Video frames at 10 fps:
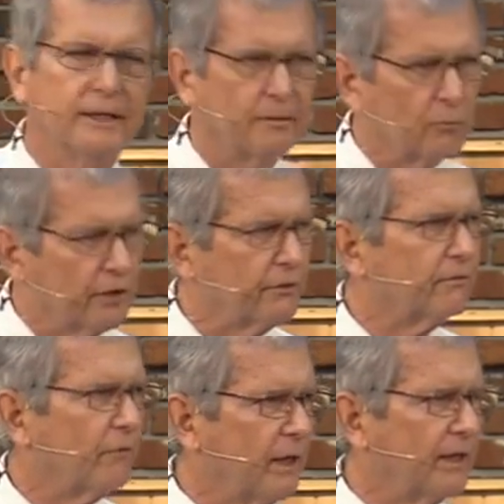that Brother
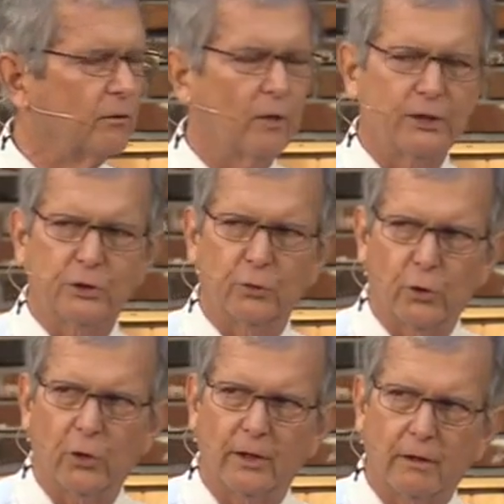Freddie read you
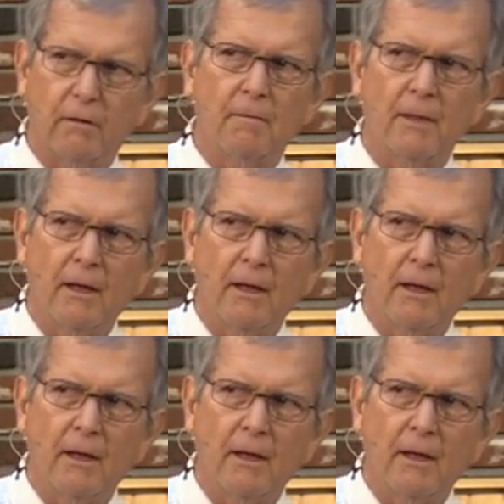earlier.